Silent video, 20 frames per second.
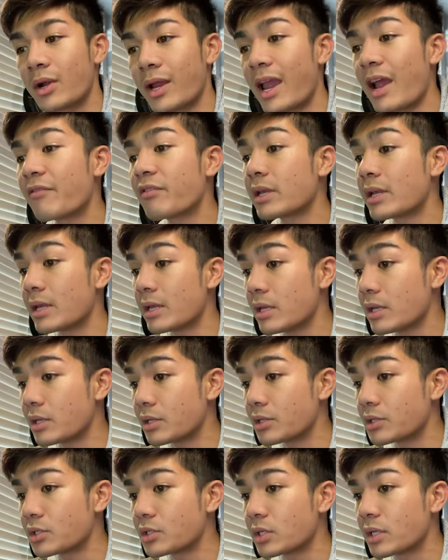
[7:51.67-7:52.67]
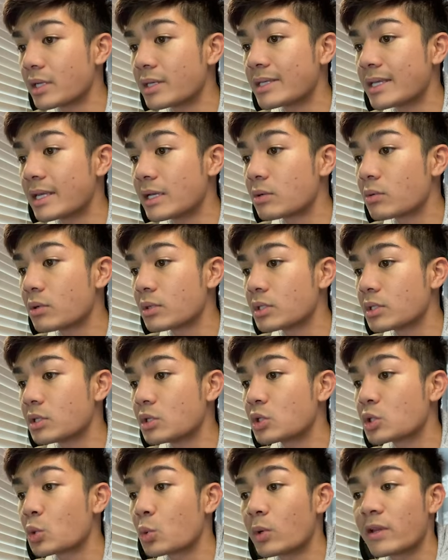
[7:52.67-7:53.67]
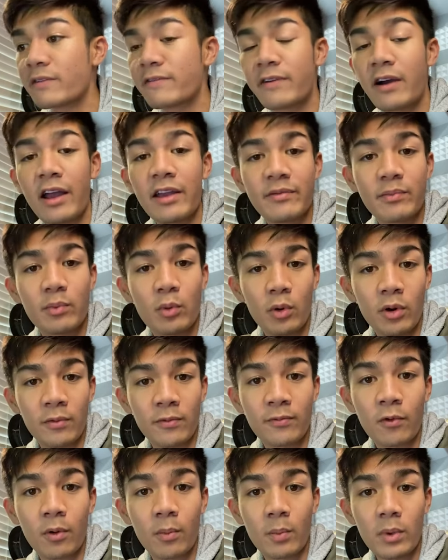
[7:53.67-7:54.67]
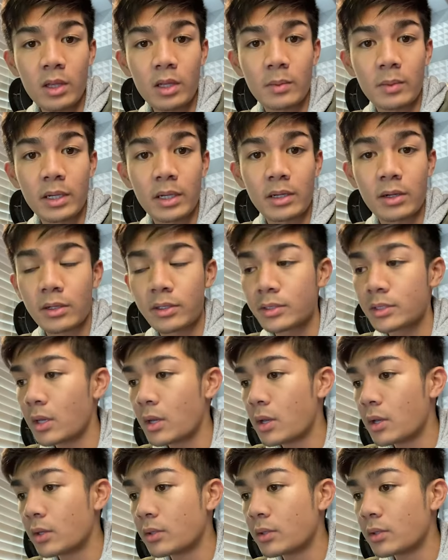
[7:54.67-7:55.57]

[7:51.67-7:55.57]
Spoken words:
every inch is equal to 25.4 millimeters.